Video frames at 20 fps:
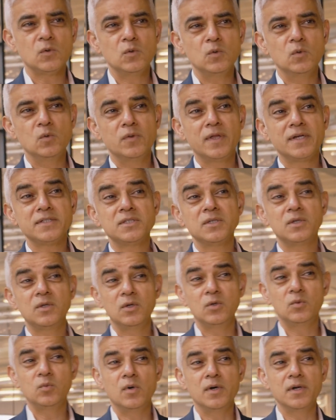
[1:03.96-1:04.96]
Well, that's a
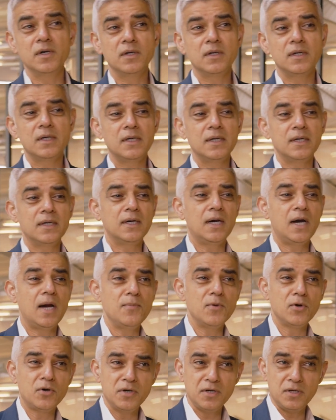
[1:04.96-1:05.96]
good one.
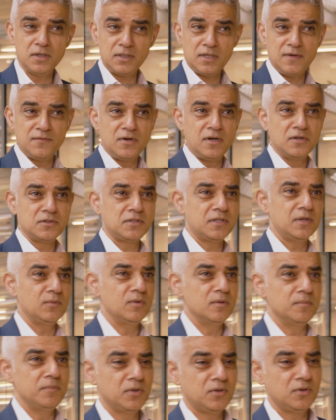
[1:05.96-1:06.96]
I'm not going to give an answer to that
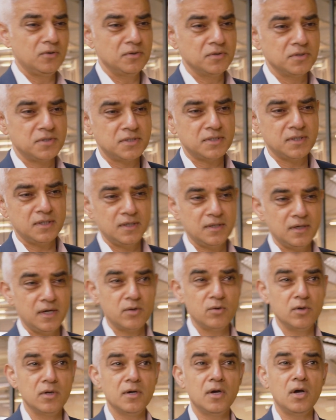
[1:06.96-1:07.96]
one because I
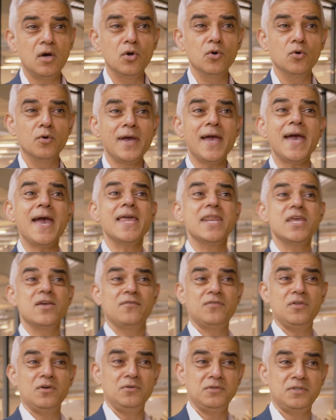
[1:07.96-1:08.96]
don't want to annoy any
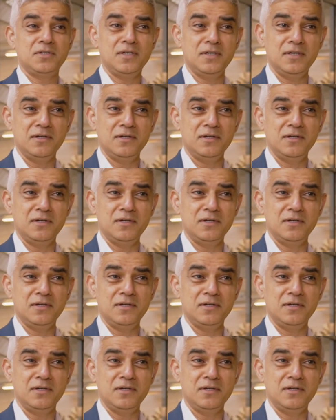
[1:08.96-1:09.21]
of those